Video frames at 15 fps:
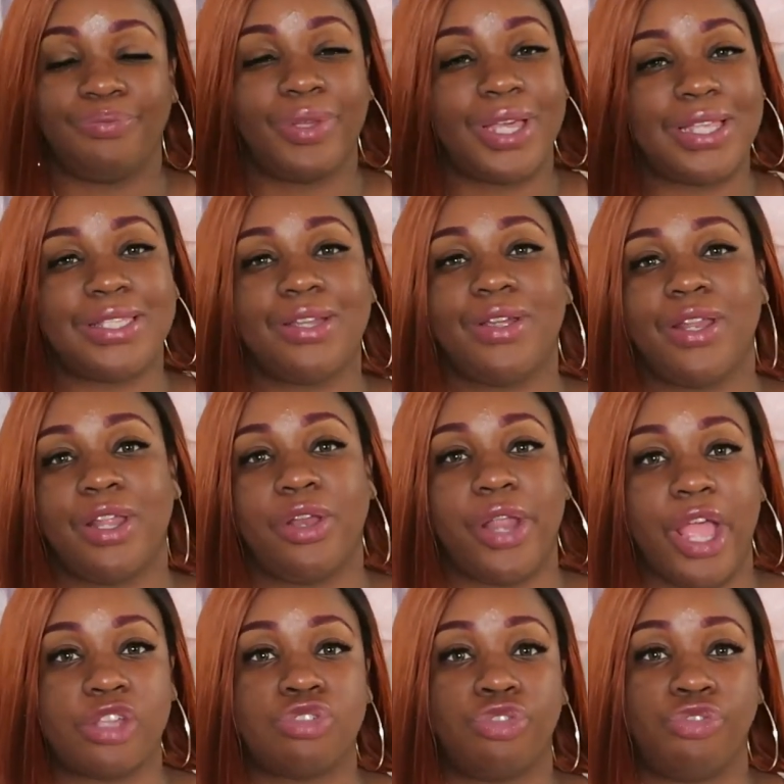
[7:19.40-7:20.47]
because they're in their
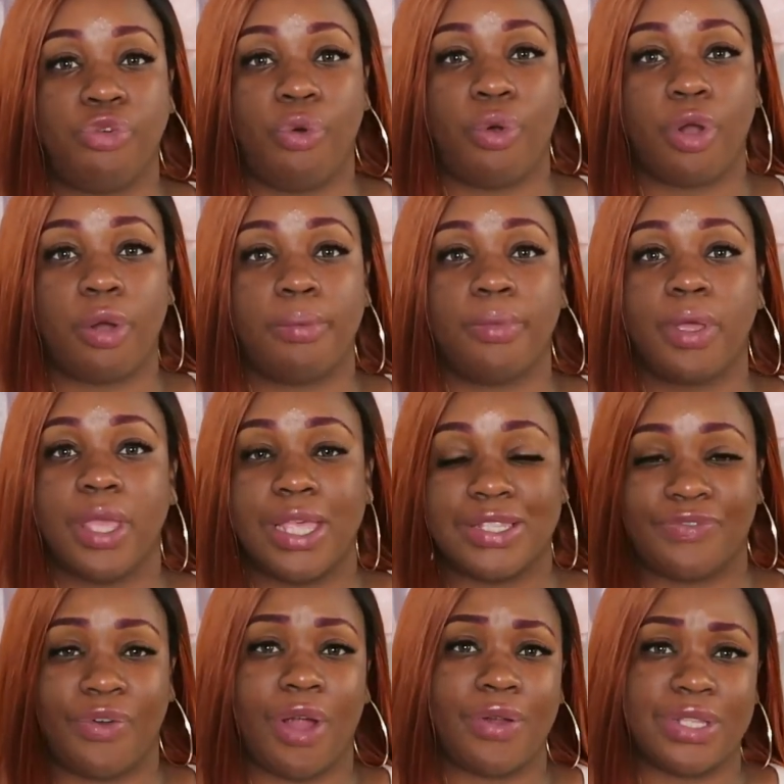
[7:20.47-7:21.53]
natural form
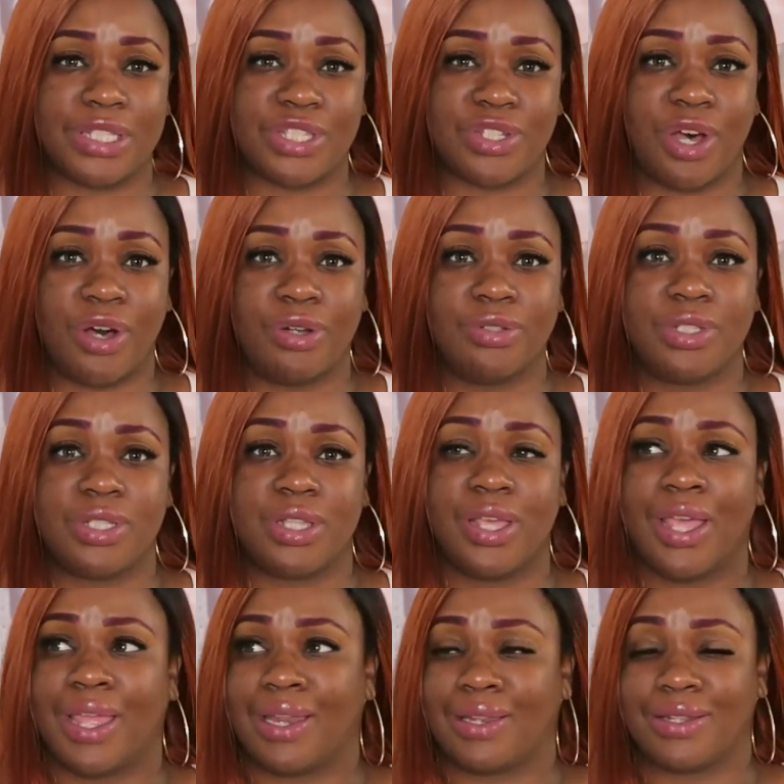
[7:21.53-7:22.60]
as far as salts,
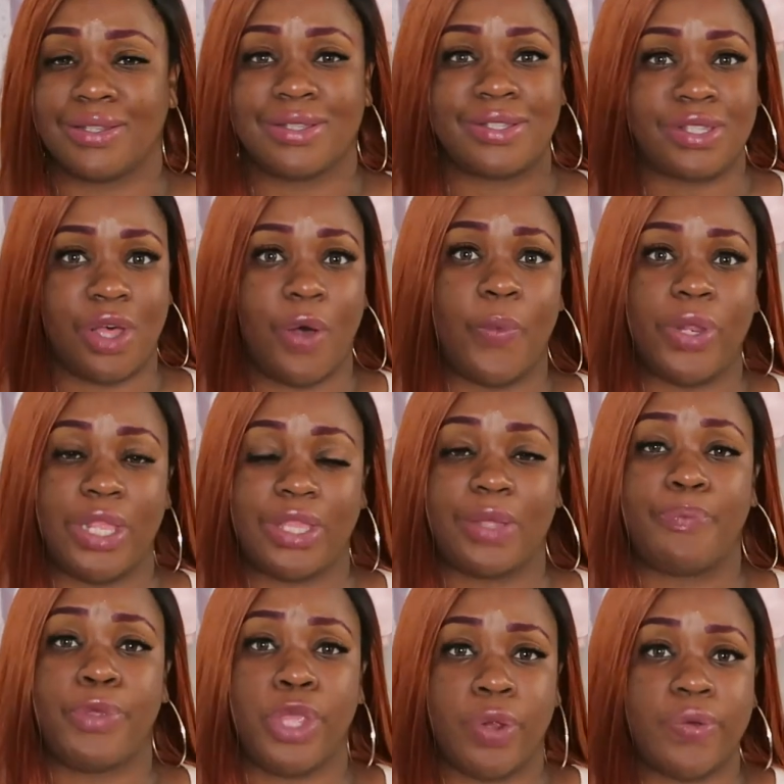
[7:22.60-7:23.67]
and salt, we need
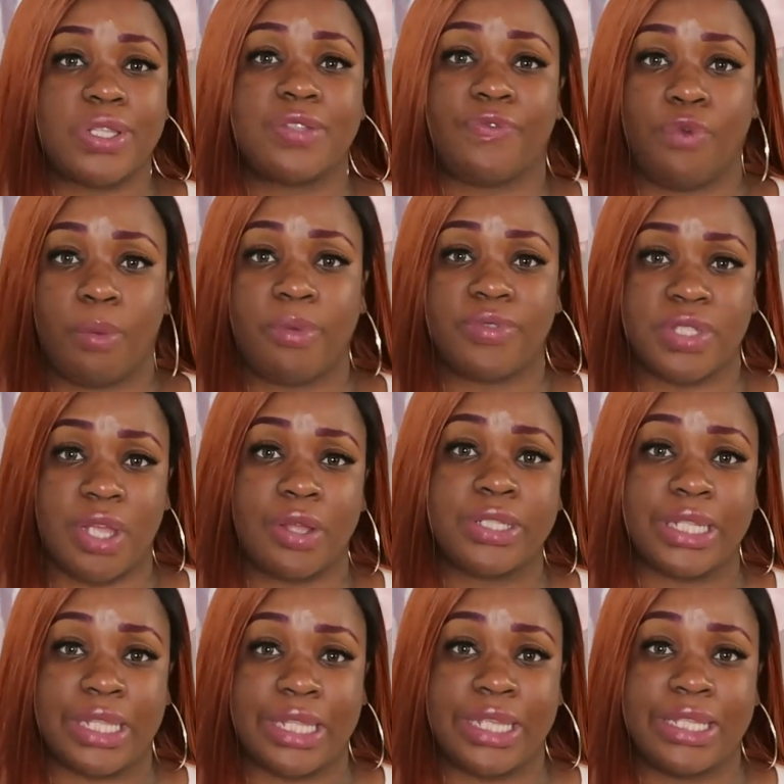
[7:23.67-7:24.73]
the purest form of
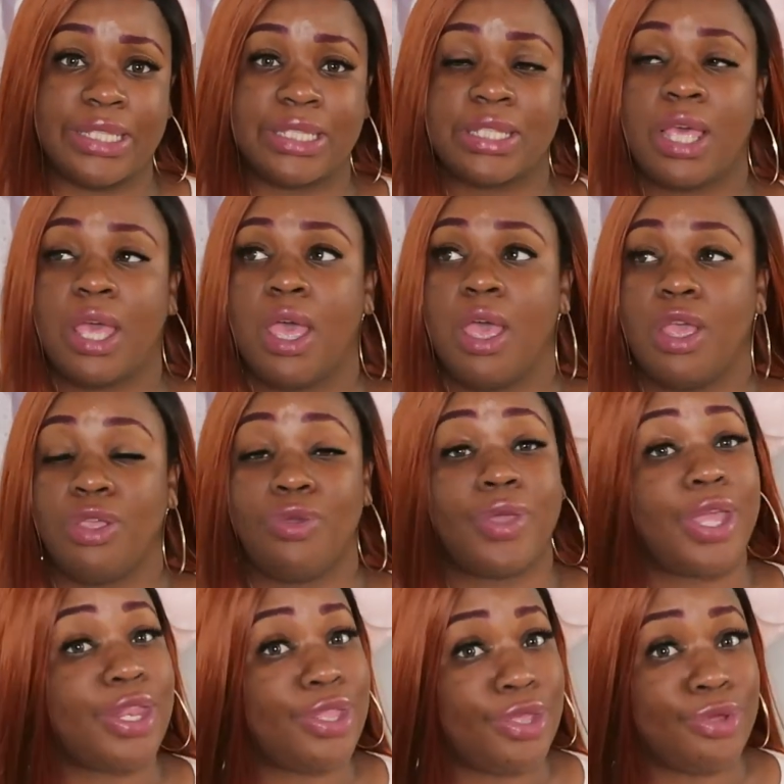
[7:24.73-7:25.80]
salt to cleanse. You
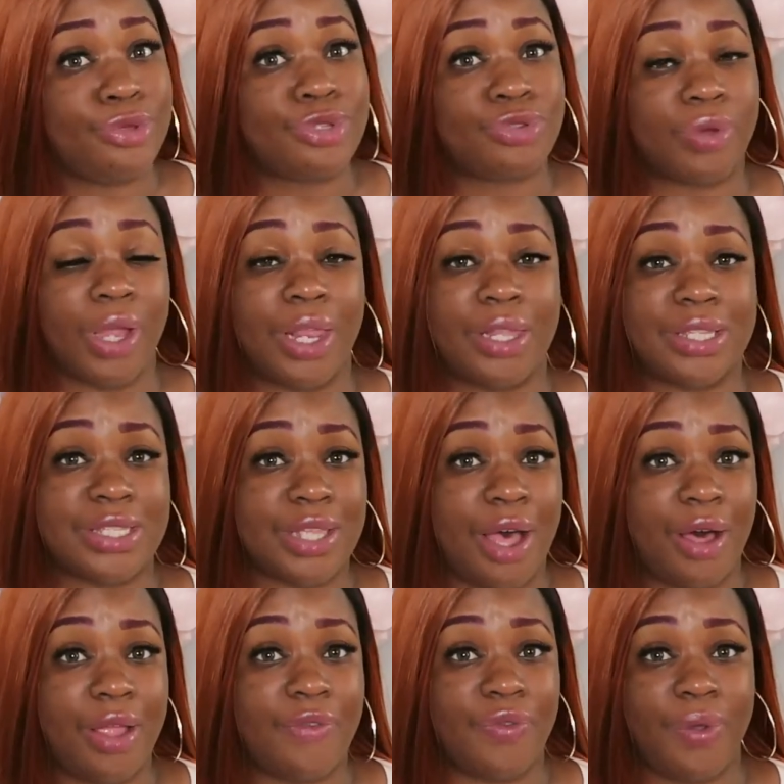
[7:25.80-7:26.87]
can use regular
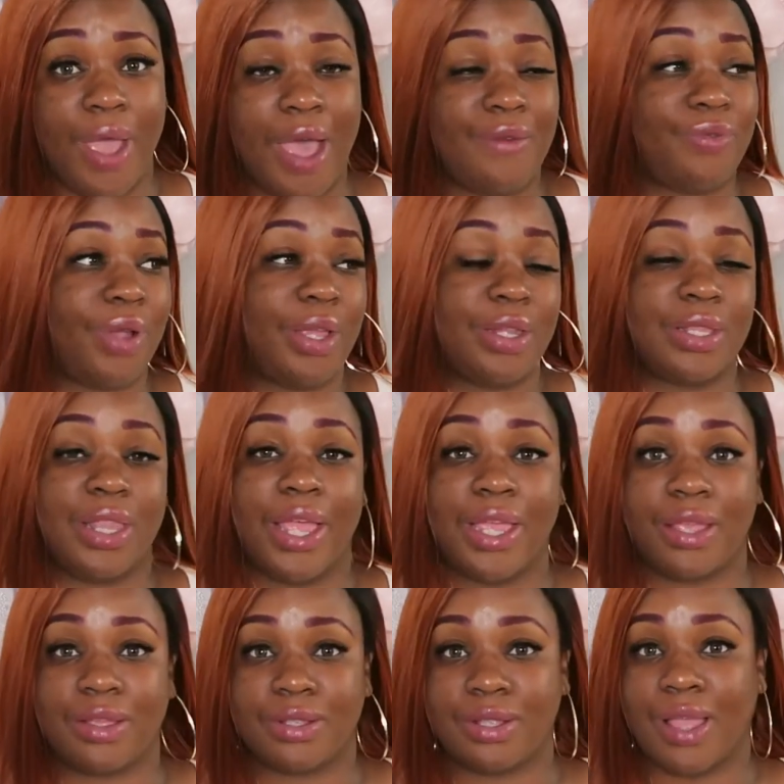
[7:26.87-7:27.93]
salt if you have regular
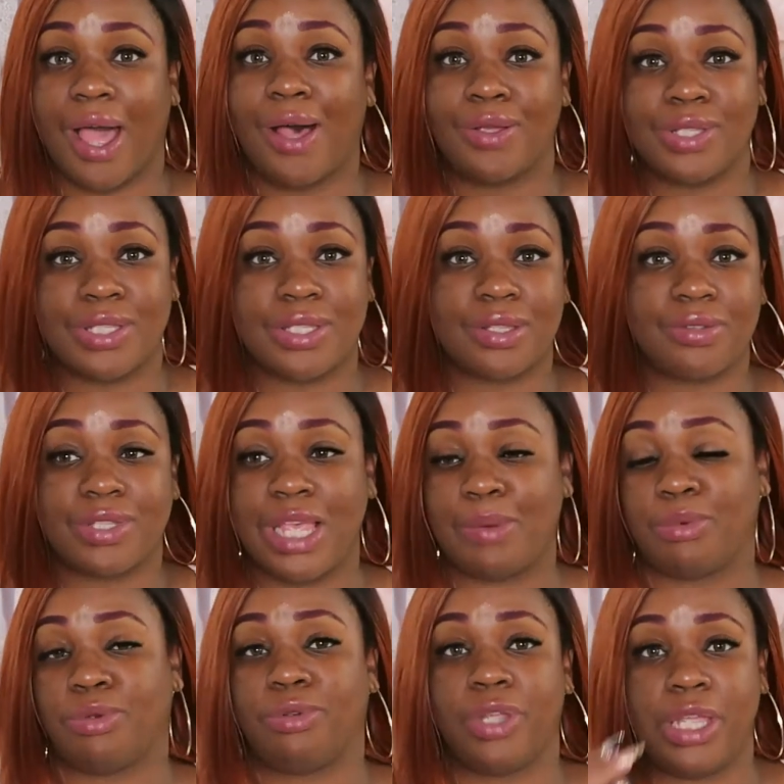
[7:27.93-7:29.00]
like house
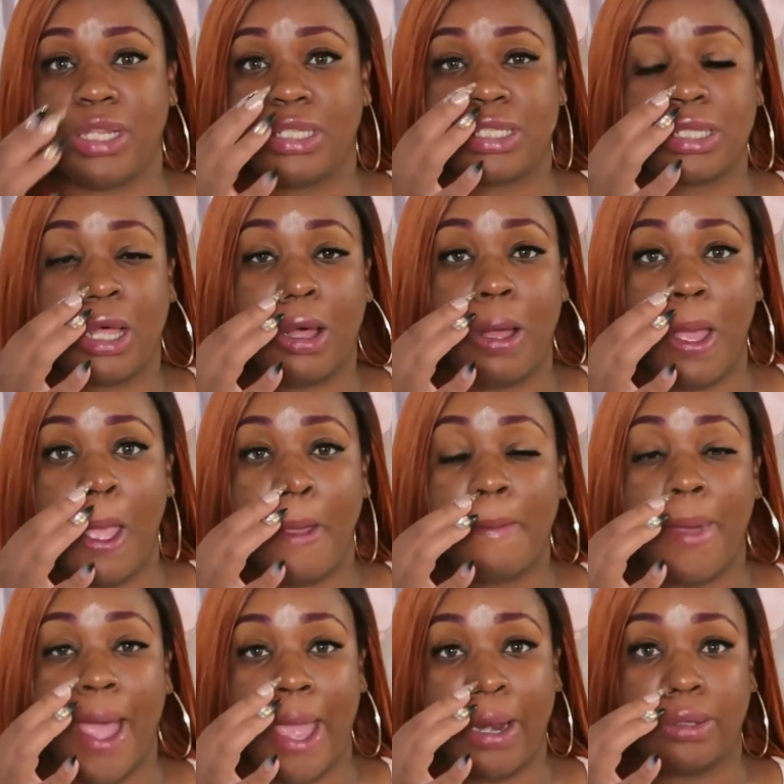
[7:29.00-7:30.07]
table eating salt,
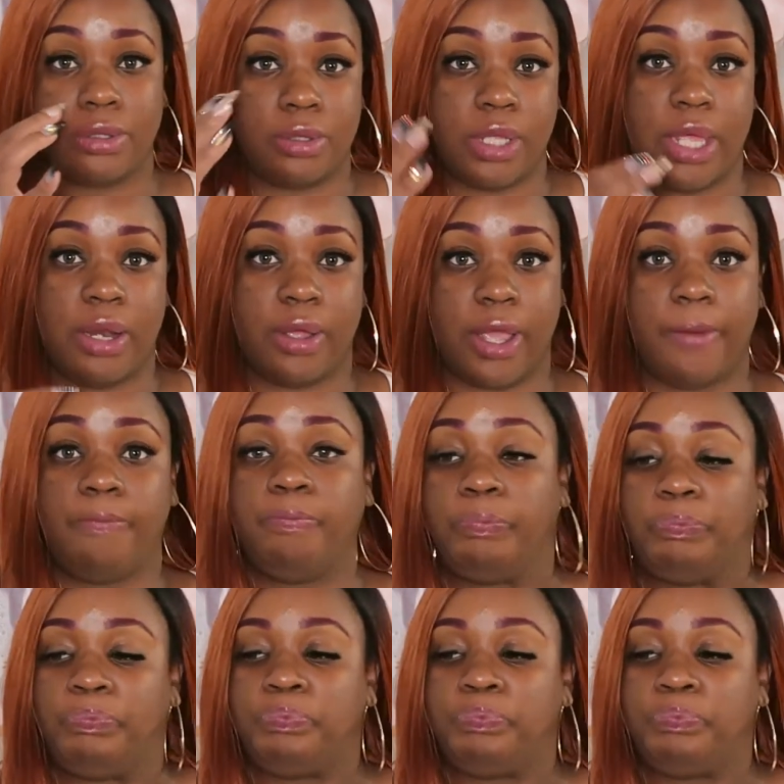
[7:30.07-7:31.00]
but I don't do that, okay?